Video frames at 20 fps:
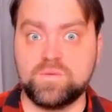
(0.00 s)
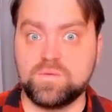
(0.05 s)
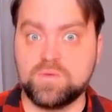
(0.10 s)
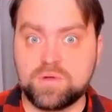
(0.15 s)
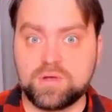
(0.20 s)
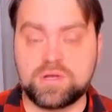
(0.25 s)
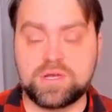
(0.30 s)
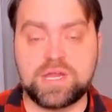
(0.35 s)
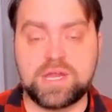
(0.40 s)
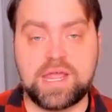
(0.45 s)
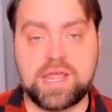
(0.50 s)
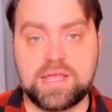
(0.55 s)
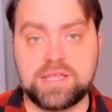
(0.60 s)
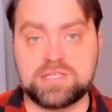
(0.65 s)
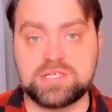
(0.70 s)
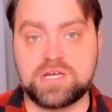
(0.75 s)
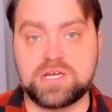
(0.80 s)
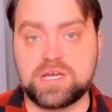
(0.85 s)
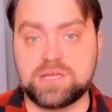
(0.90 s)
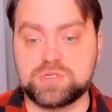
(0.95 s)
war
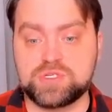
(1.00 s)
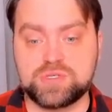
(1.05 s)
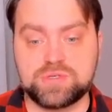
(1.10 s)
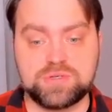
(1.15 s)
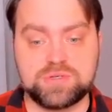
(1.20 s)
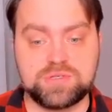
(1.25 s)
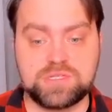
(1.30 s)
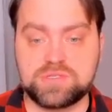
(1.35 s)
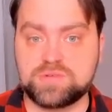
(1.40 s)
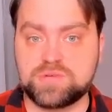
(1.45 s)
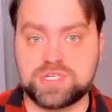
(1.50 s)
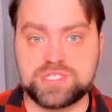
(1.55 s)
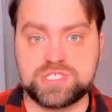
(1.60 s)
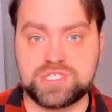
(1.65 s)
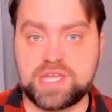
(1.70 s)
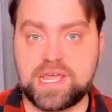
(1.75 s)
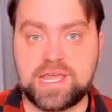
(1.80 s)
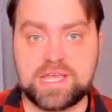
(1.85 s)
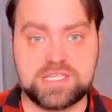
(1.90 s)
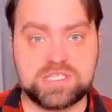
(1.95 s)
and I'm sure that
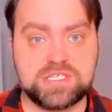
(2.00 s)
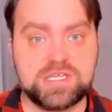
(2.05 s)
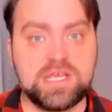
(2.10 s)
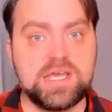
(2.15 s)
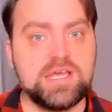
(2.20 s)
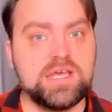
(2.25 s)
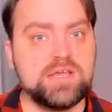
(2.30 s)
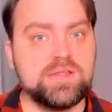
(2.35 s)
Russia has